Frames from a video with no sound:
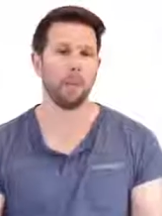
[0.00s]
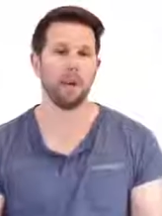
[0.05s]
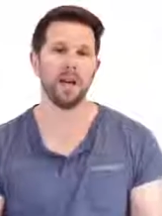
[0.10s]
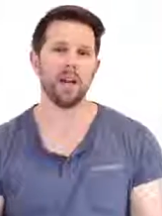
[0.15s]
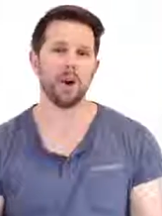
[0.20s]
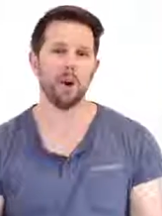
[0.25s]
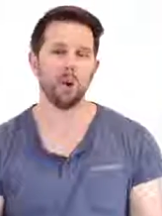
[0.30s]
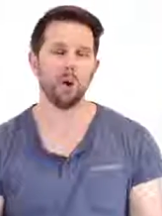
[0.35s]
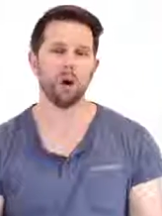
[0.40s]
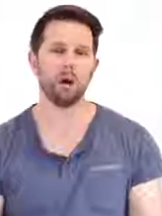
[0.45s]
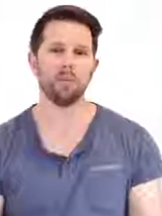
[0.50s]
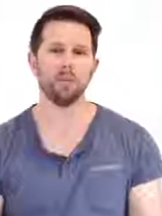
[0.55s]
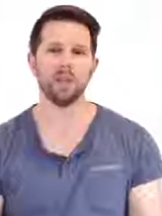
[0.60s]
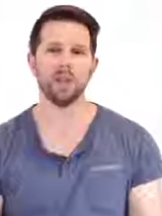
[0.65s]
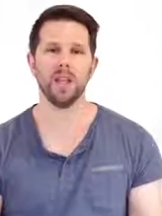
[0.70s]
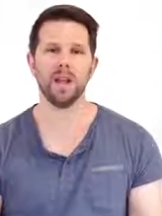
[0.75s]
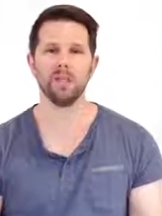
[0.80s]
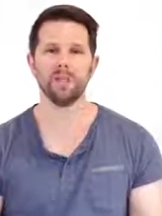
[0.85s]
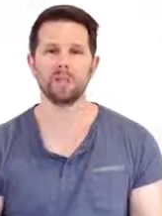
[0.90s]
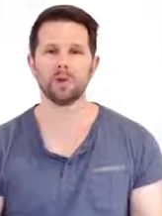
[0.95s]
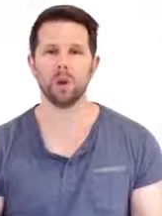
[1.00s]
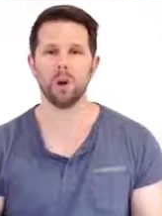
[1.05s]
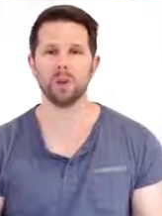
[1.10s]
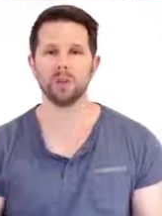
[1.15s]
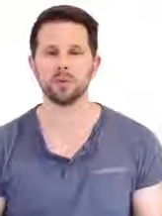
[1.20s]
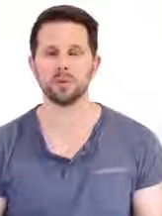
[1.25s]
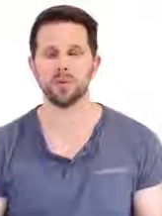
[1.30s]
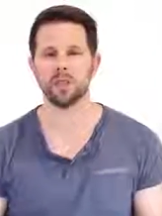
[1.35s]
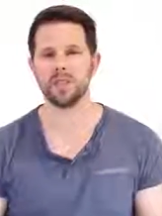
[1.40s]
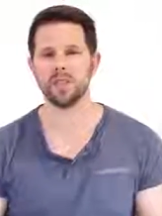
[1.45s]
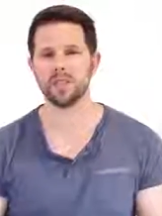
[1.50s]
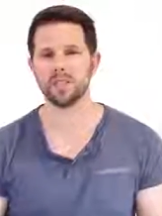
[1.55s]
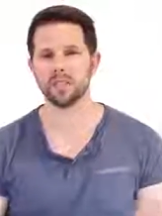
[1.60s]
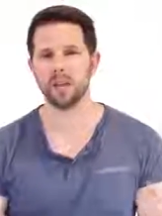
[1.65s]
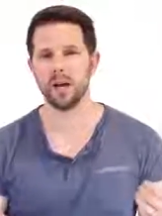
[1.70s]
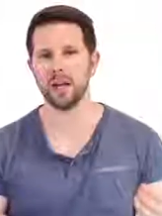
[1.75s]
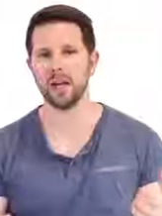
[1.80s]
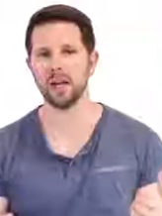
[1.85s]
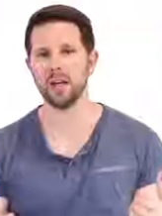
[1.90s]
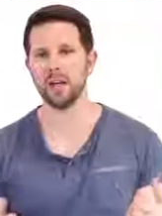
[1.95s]
made a horrible life choice when they
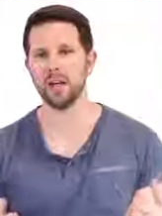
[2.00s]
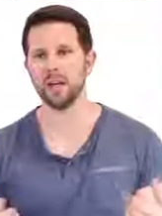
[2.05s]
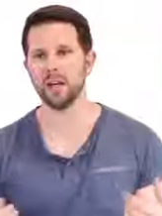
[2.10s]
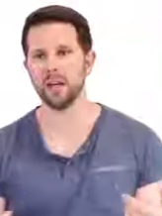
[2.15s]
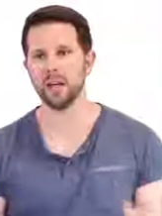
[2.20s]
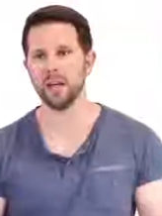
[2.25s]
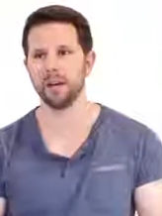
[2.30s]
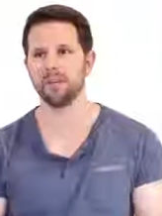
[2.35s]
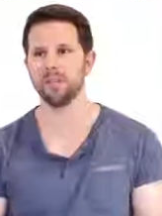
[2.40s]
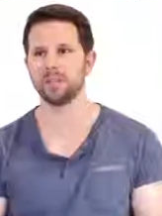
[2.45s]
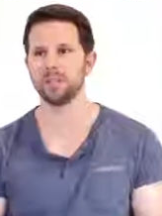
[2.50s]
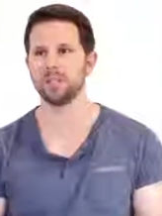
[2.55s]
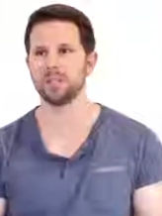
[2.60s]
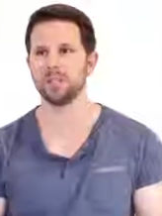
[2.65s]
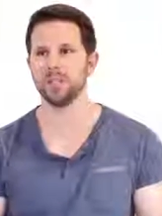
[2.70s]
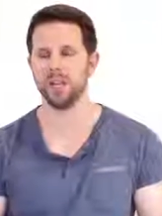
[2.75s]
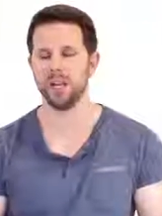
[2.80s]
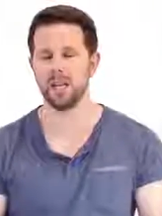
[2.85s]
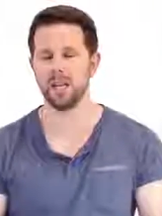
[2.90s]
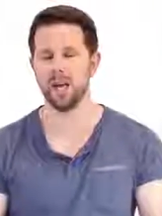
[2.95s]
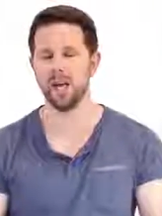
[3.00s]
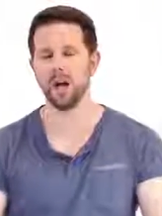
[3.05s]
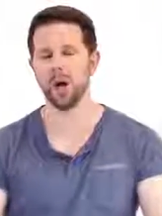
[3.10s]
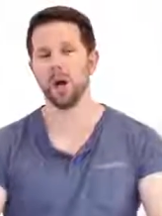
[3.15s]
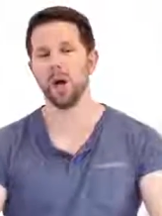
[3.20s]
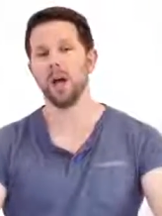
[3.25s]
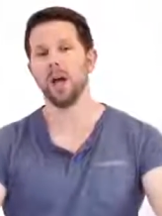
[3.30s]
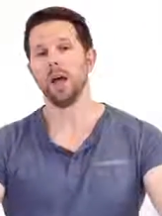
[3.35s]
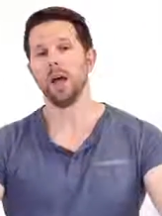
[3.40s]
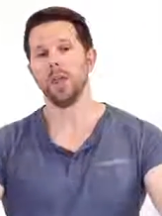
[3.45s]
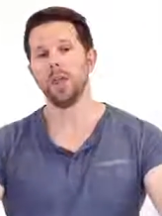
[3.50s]
decided on LA versus San Diego,